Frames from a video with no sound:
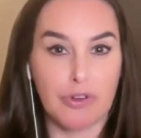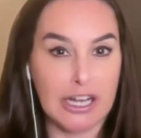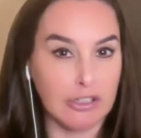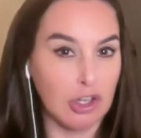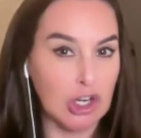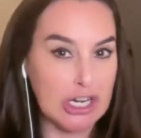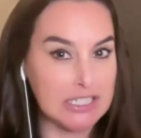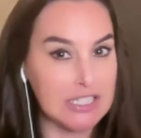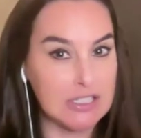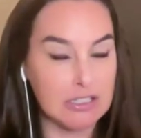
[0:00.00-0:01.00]

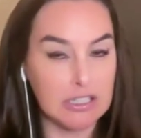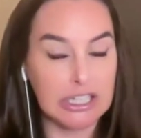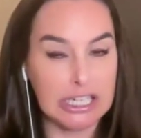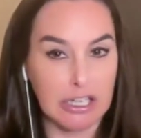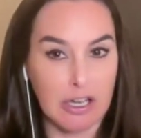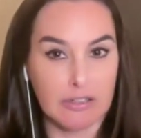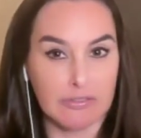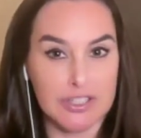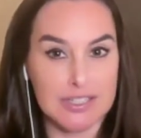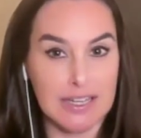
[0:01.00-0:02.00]
fine-grained cleaning
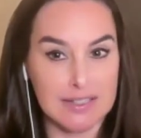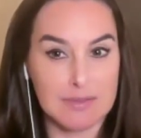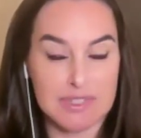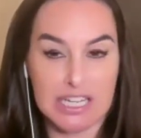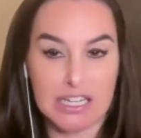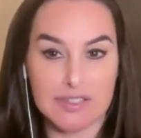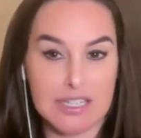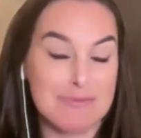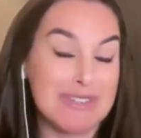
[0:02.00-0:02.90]
of the texts themselves.